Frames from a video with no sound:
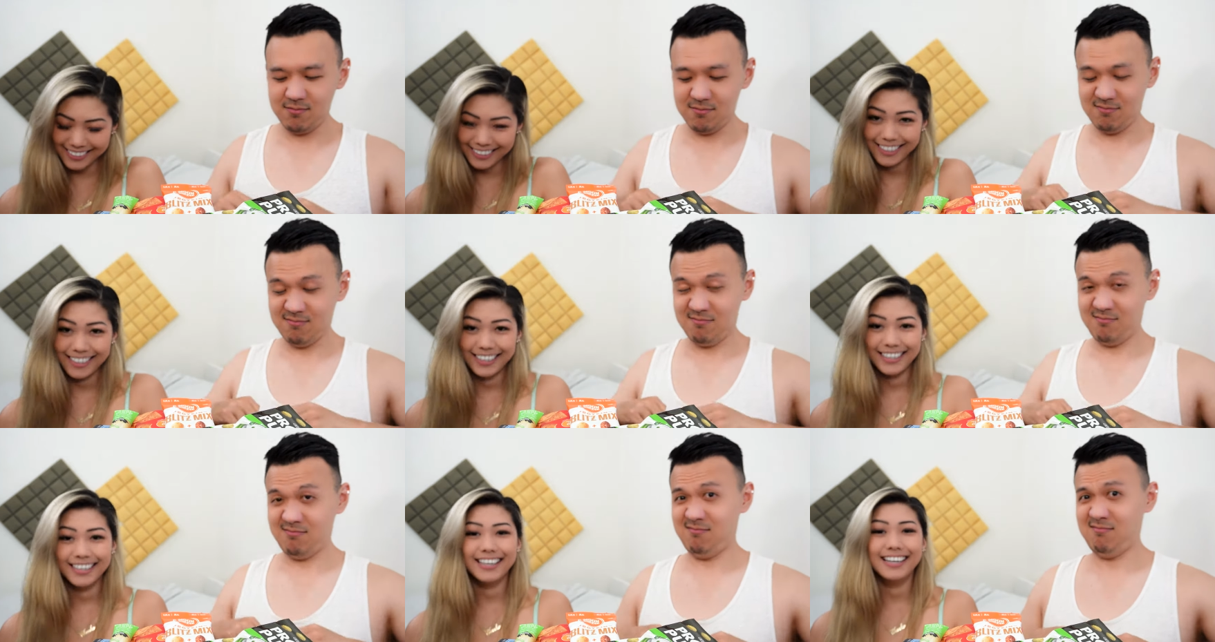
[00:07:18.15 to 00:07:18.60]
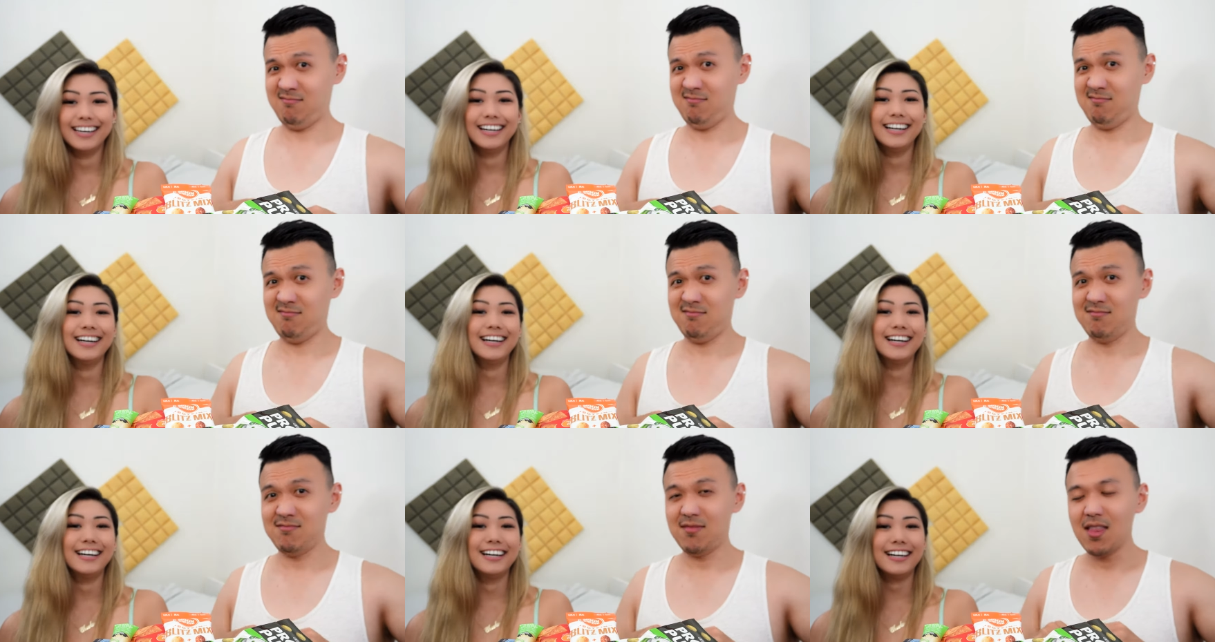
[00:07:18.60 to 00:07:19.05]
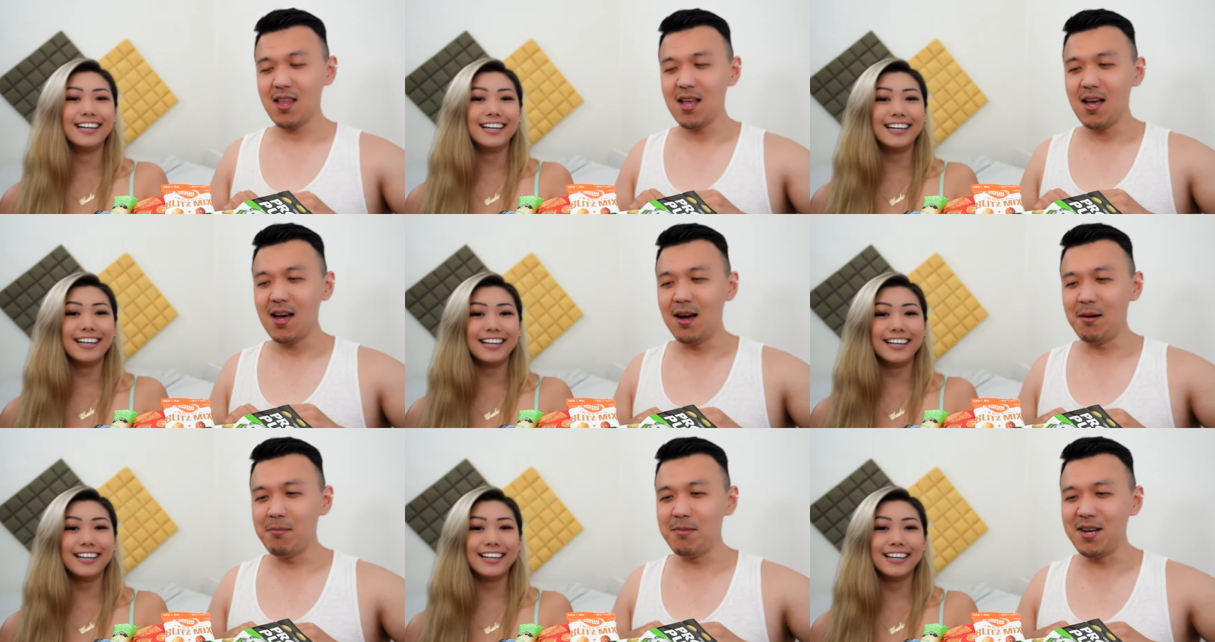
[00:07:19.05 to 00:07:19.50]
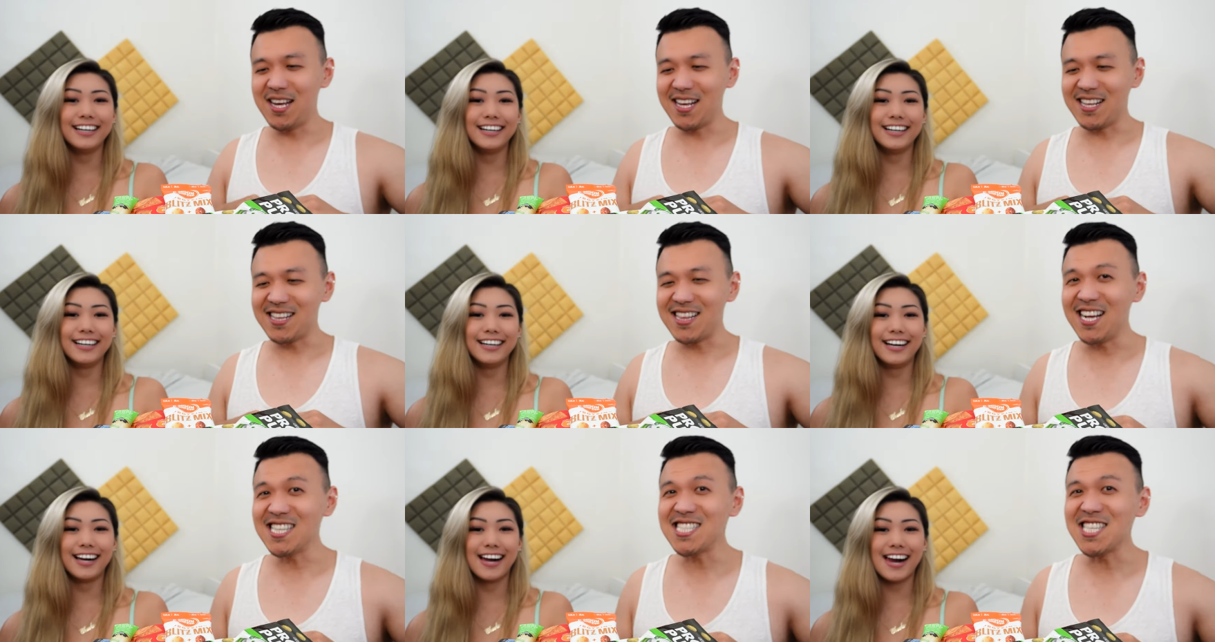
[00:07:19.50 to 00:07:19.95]
Speaker 1: Oh. I'm like,
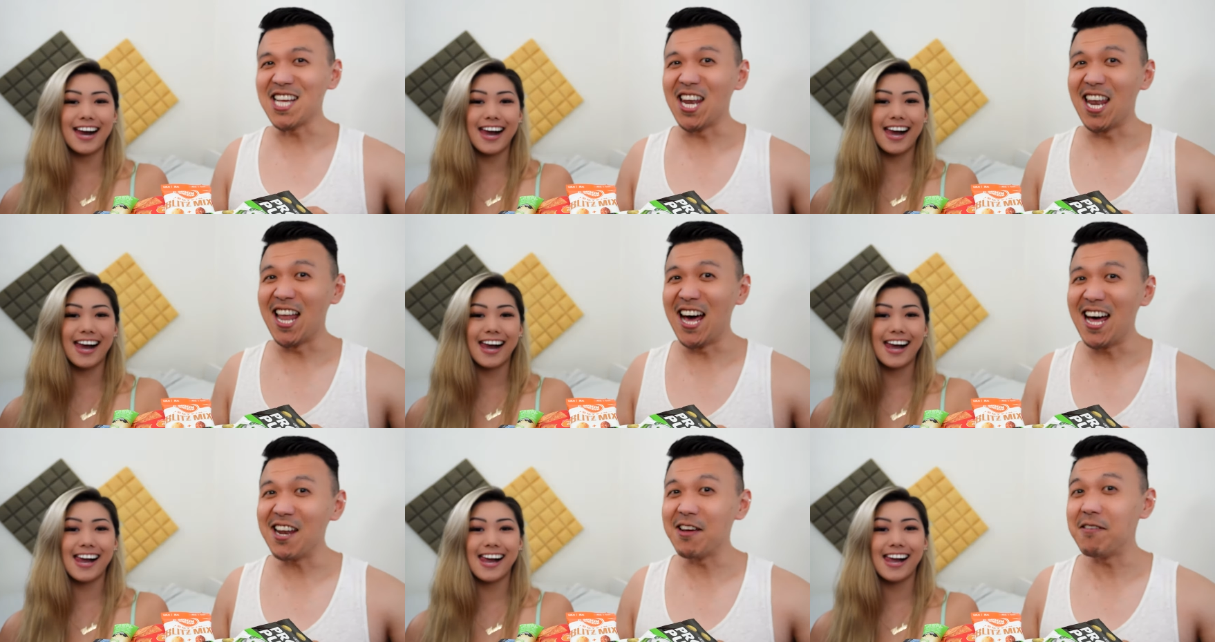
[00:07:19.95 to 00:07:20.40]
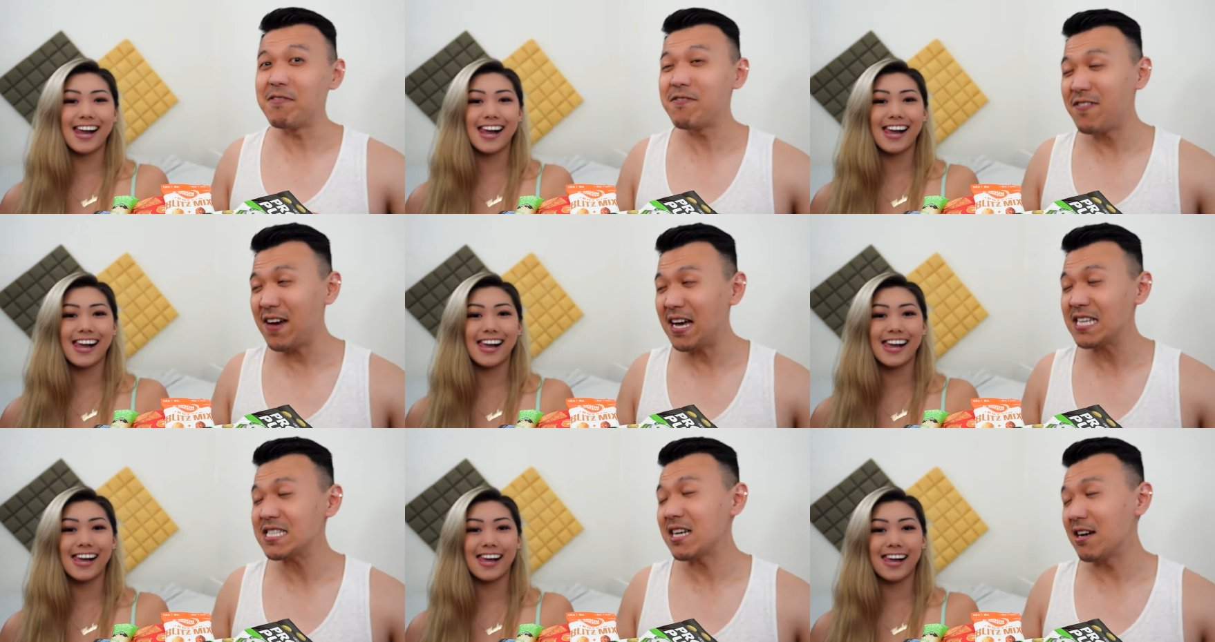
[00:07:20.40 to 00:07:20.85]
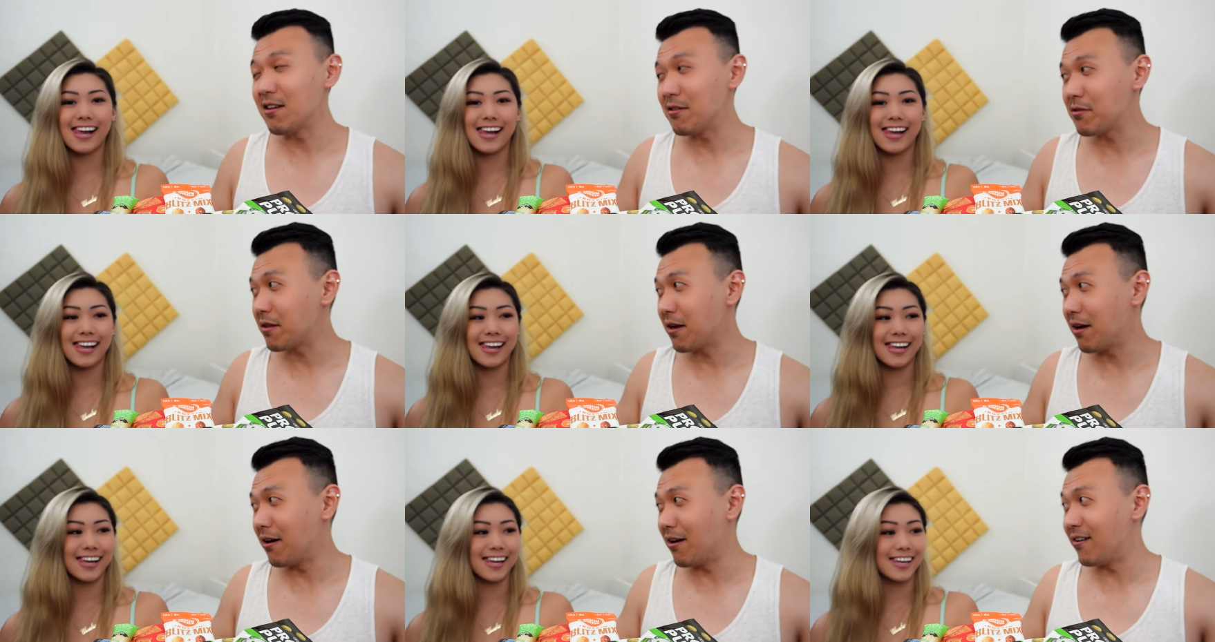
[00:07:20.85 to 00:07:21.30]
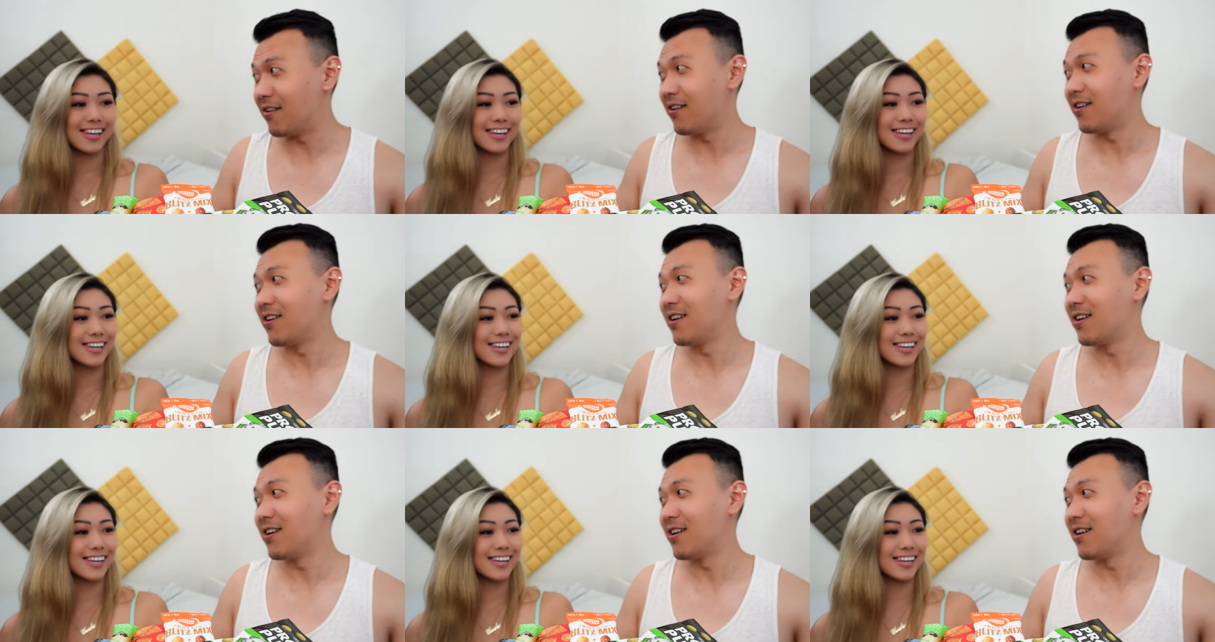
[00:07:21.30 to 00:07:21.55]
that's a lot of fat out there